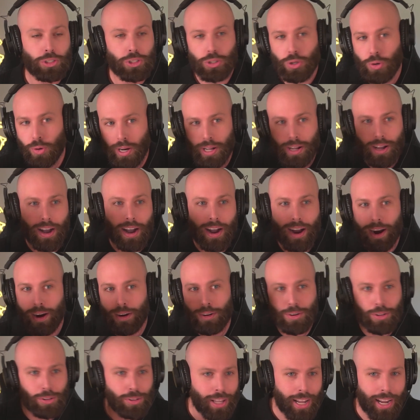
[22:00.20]
shooting
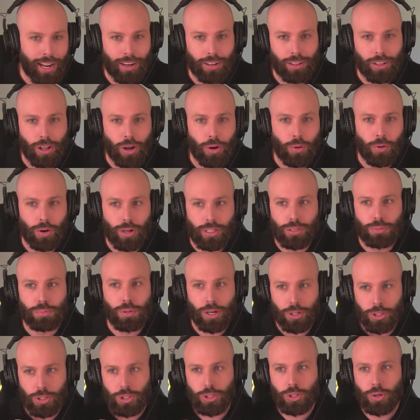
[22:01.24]
higher to land lower. It's
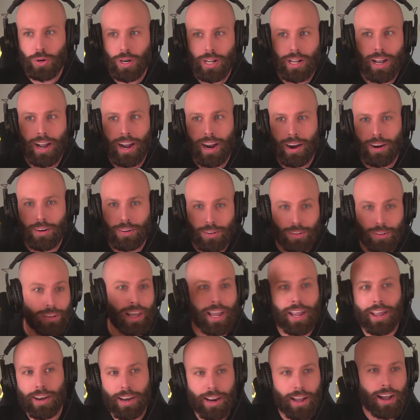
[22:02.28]
about shooting higher to
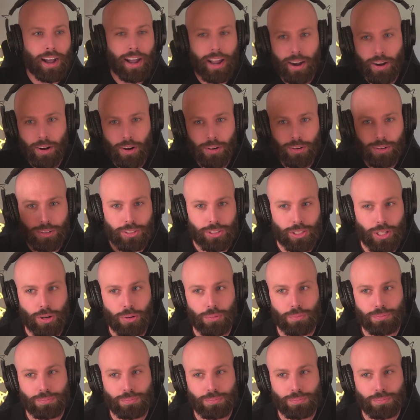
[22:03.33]
land higher. So